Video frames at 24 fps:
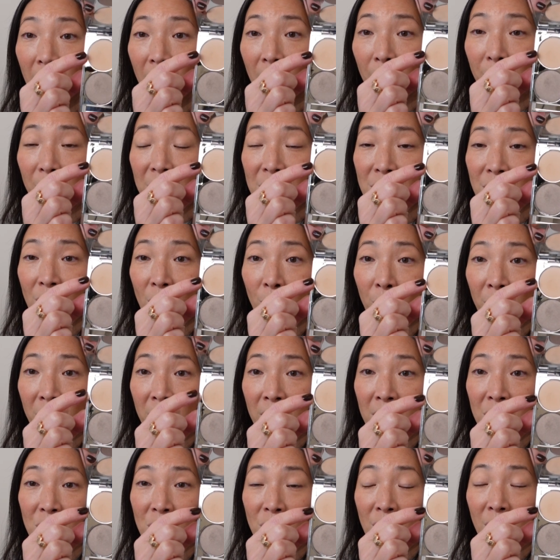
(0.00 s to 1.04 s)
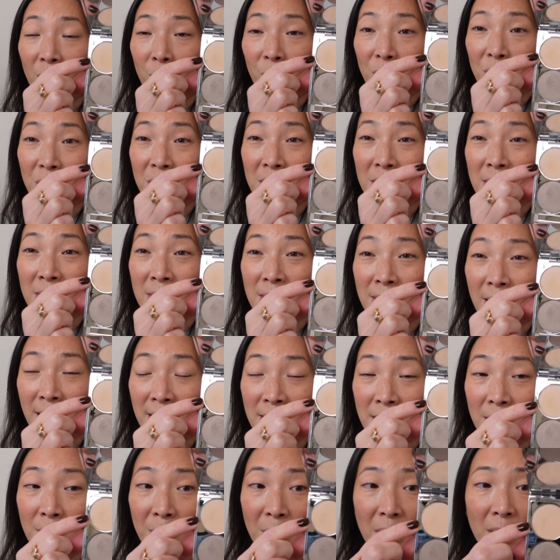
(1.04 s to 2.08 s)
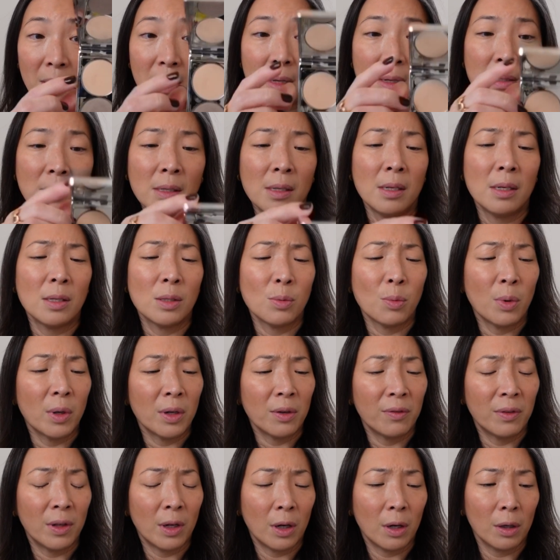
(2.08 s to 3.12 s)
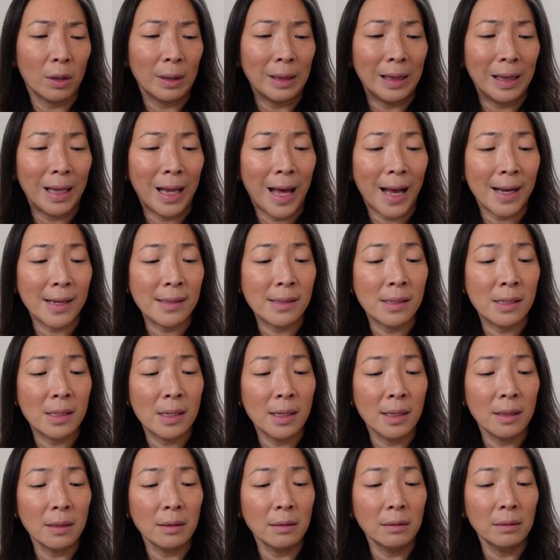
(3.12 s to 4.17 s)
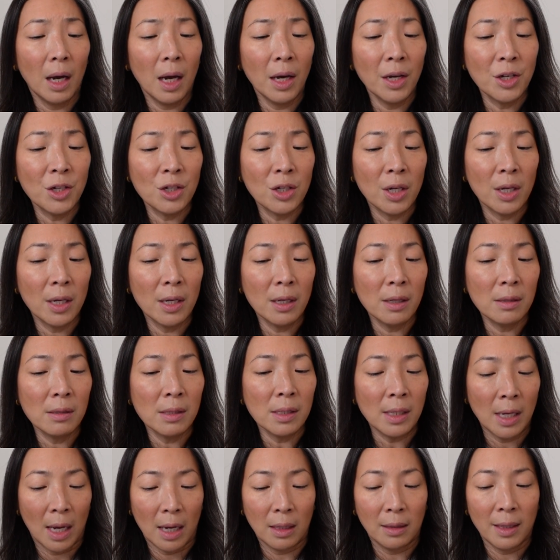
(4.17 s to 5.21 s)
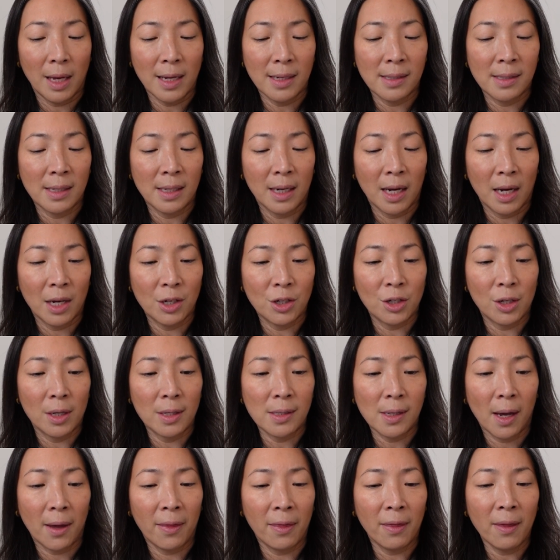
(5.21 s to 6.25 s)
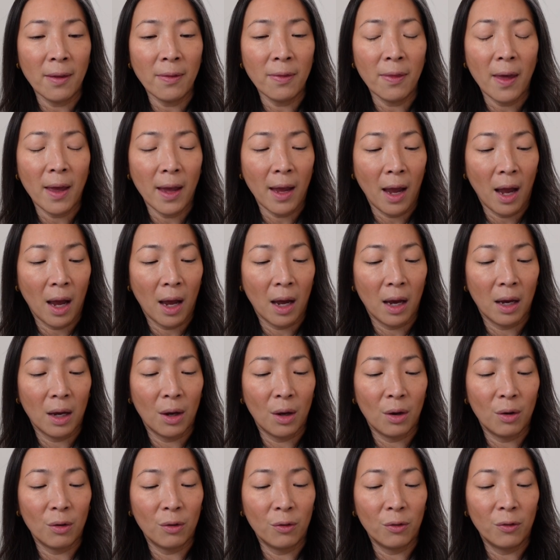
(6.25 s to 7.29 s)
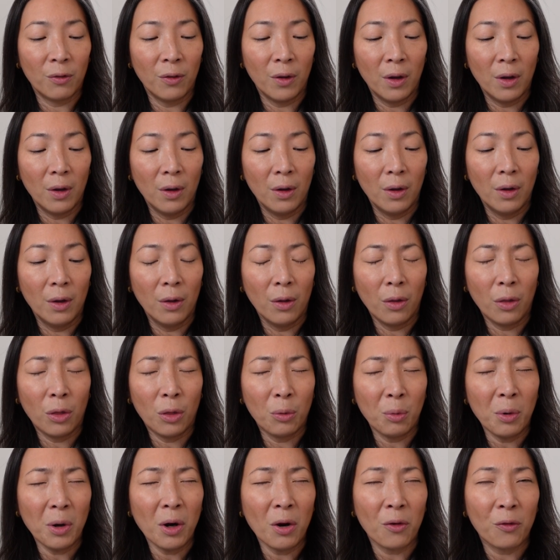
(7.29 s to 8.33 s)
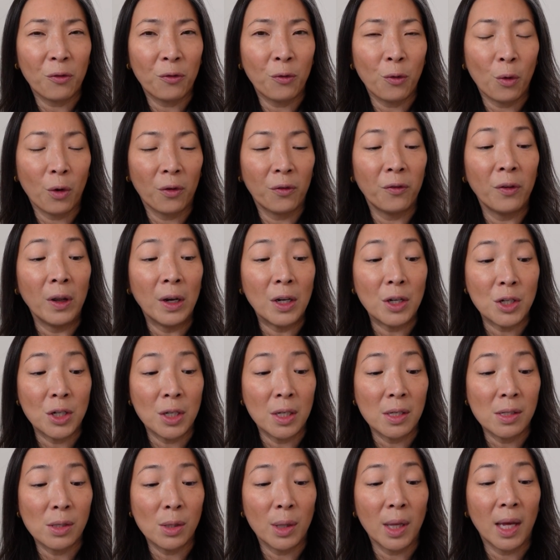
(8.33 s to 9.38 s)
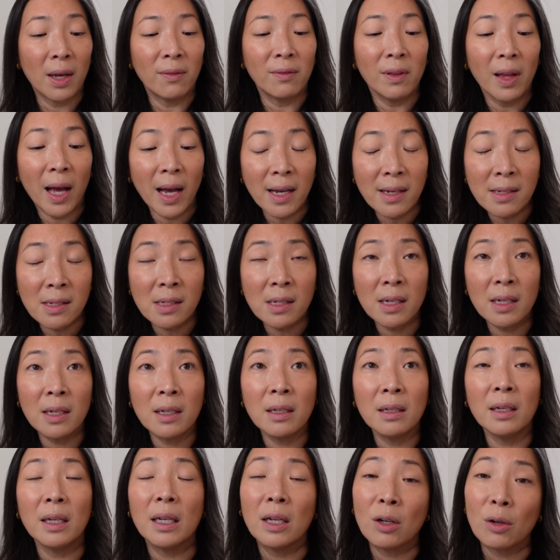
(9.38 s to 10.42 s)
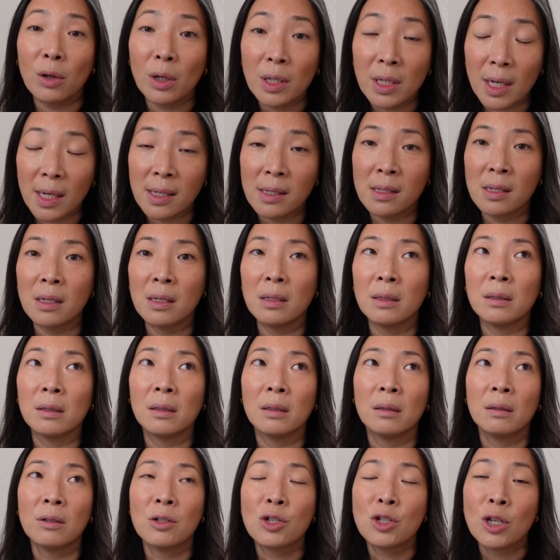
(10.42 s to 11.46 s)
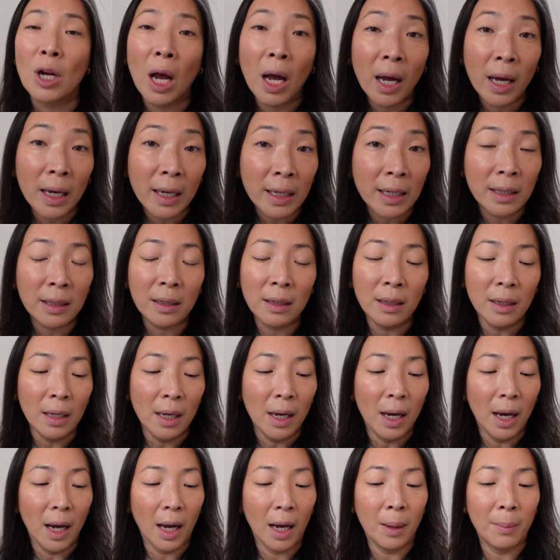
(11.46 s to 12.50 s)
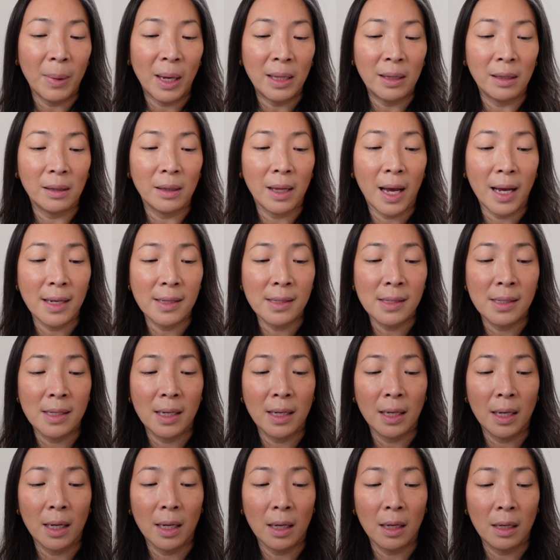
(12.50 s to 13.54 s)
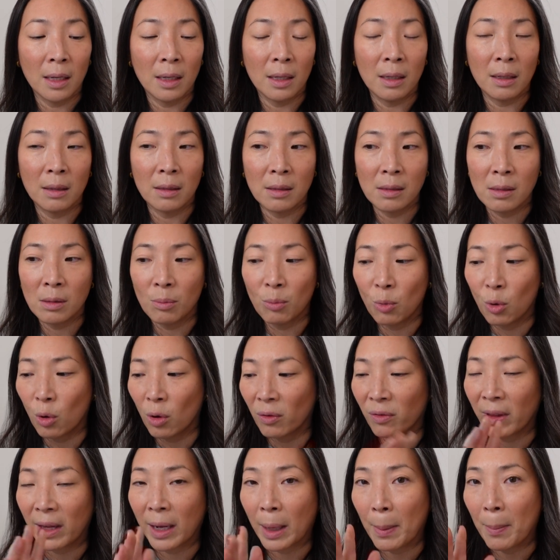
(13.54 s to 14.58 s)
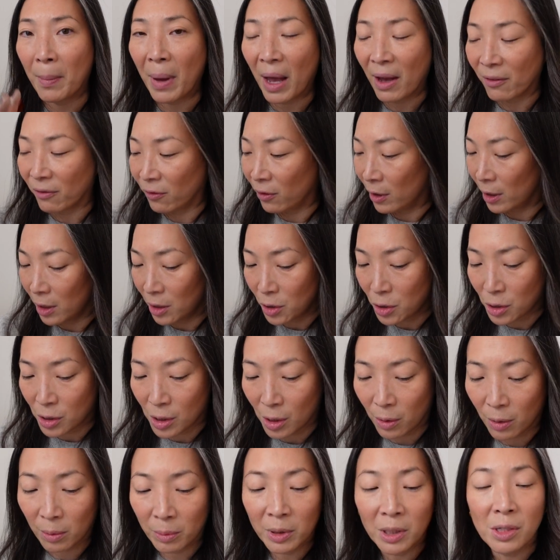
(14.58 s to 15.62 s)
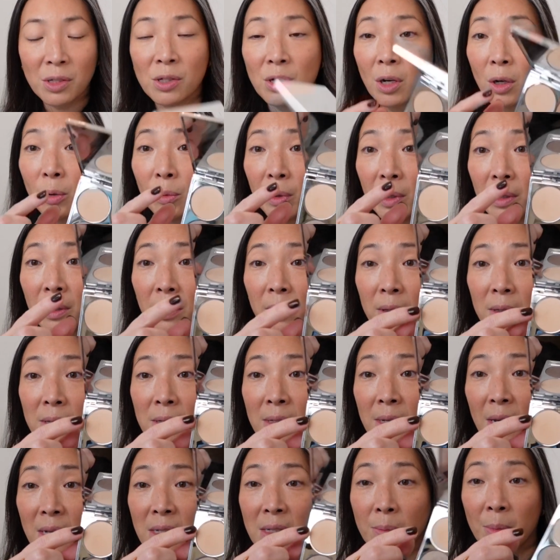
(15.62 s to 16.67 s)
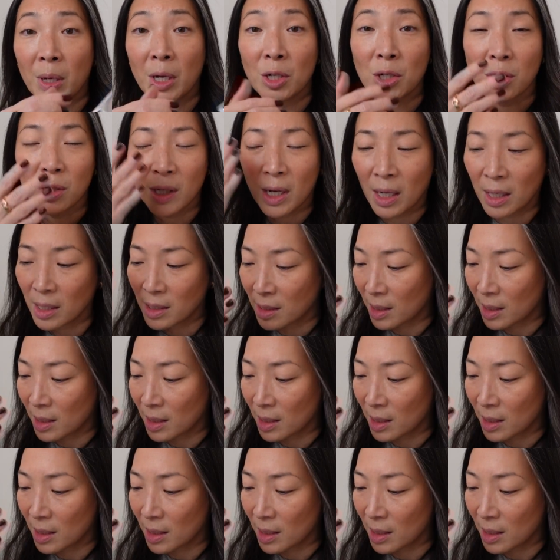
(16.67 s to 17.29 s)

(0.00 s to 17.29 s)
I'm going to start with this shade, which is Sesame. This is one of their lasting eye shades. Yeah, lasting eye shades. I think they have three or four finishes. So they have lasting, iridescent, shine, um, and the lasting is more of like a matte finish. So I'm going to start with Sesame and just kind of